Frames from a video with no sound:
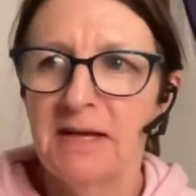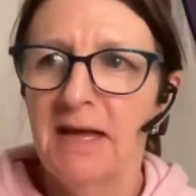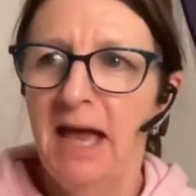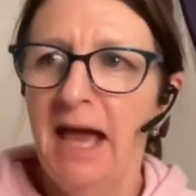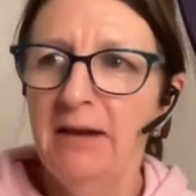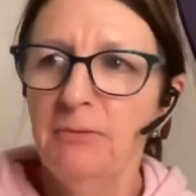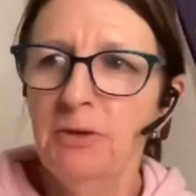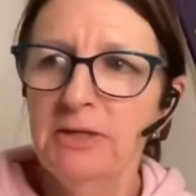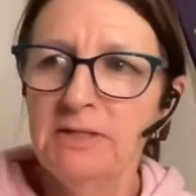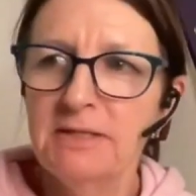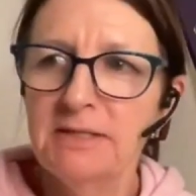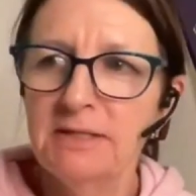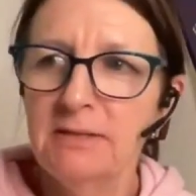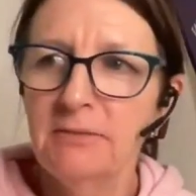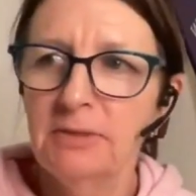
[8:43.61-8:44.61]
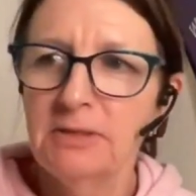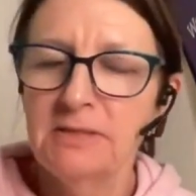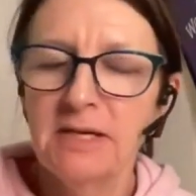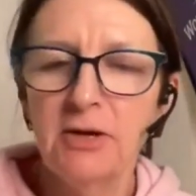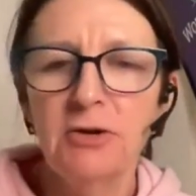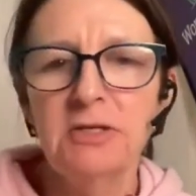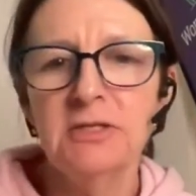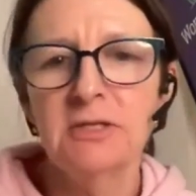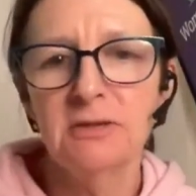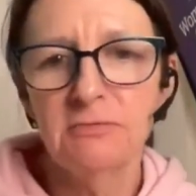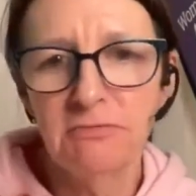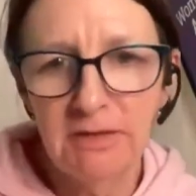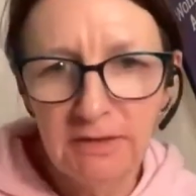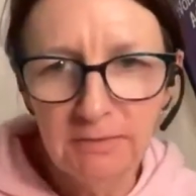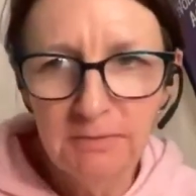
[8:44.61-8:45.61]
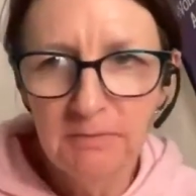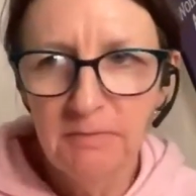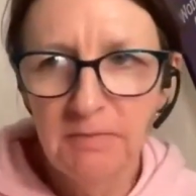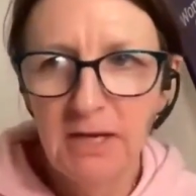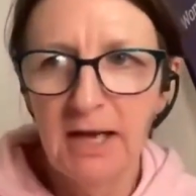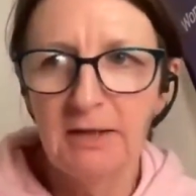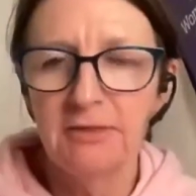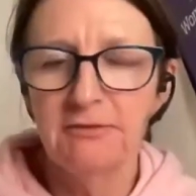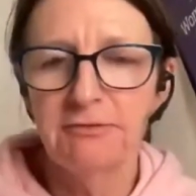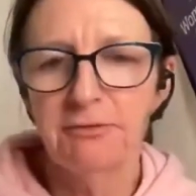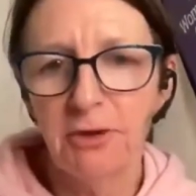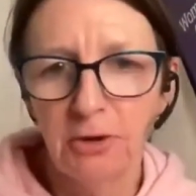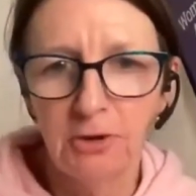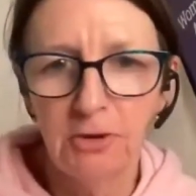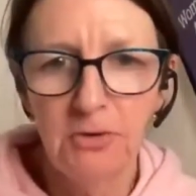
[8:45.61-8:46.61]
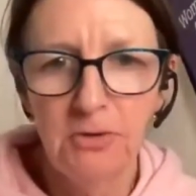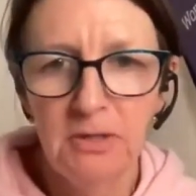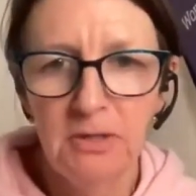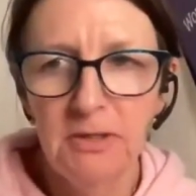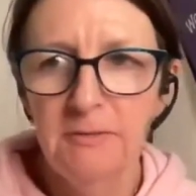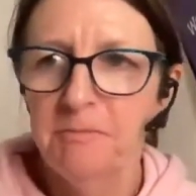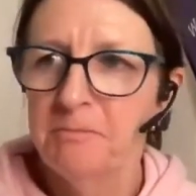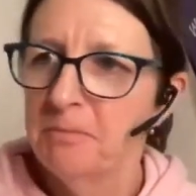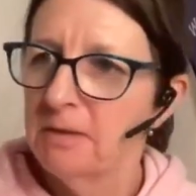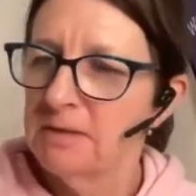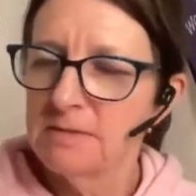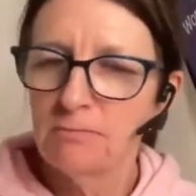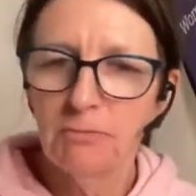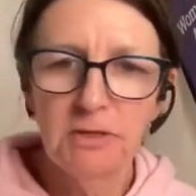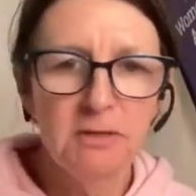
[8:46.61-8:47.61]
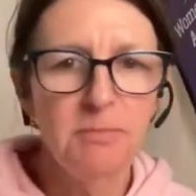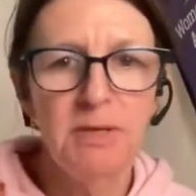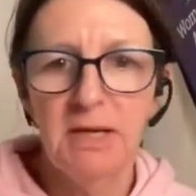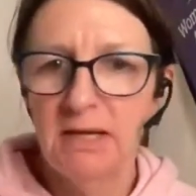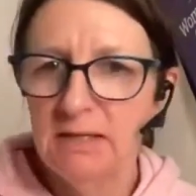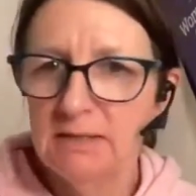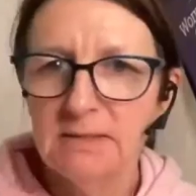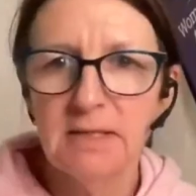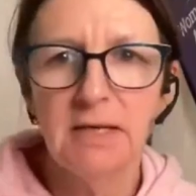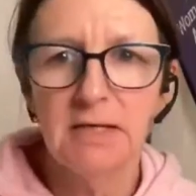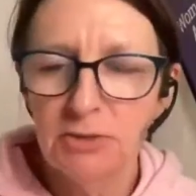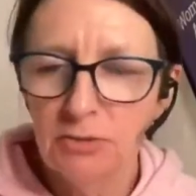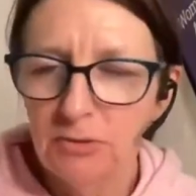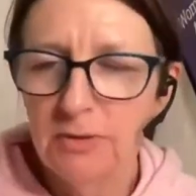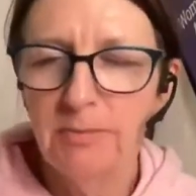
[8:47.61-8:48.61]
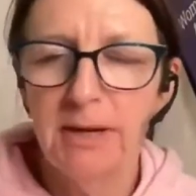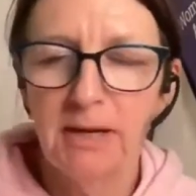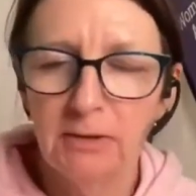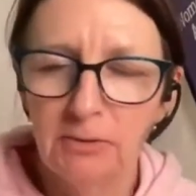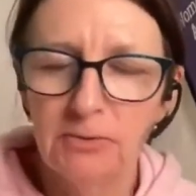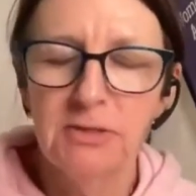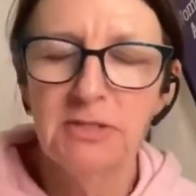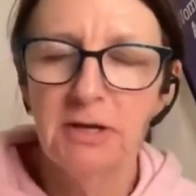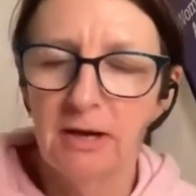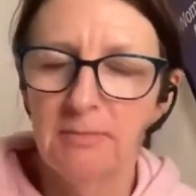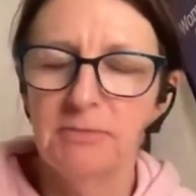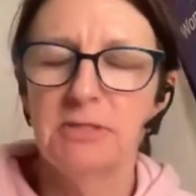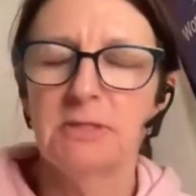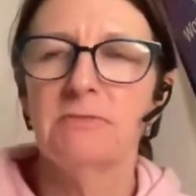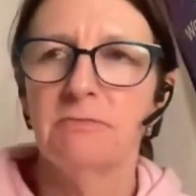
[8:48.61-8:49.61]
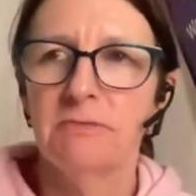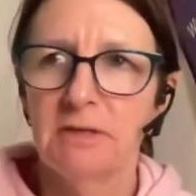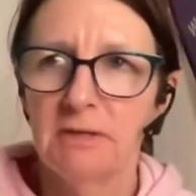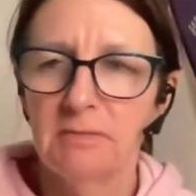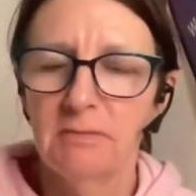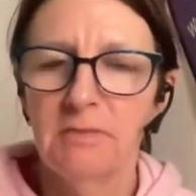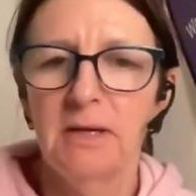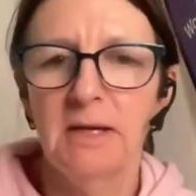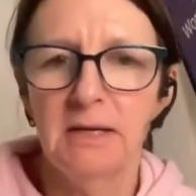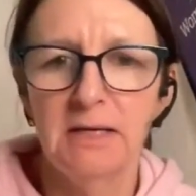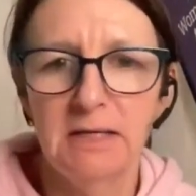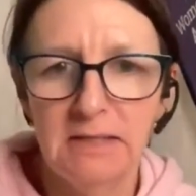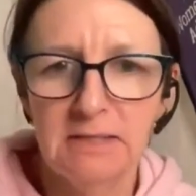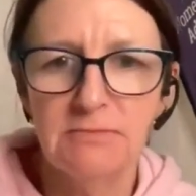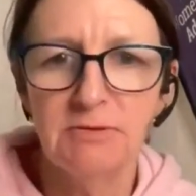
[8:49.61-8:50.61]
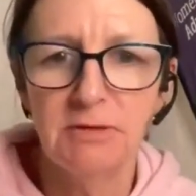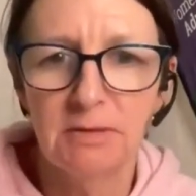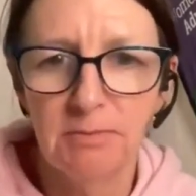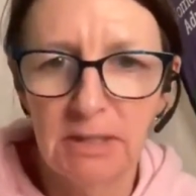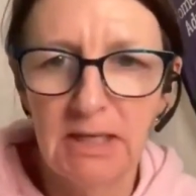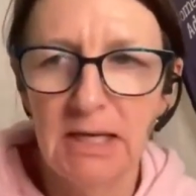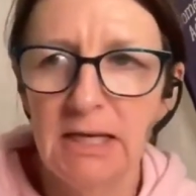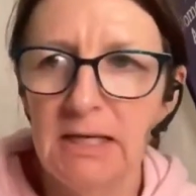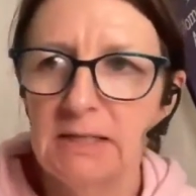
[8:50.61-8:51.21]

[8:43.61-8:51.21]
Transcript: And once I got into the rhythm and the flow, this rhythm and ease that I talk about all the time, just rhythm and ease, rhythm and ease.